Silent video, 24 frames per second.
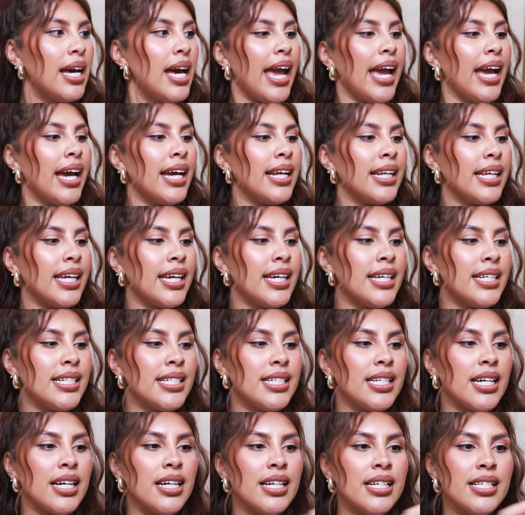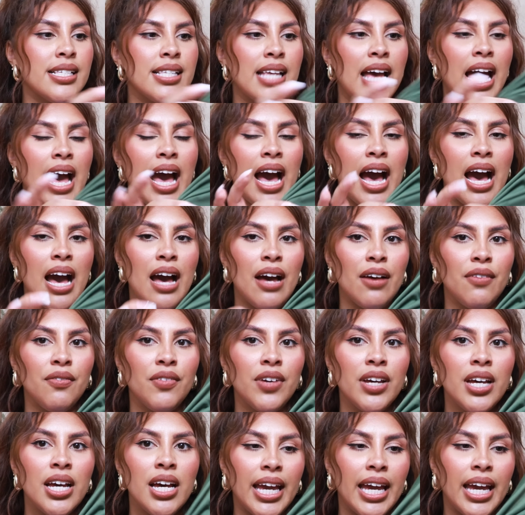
and it does have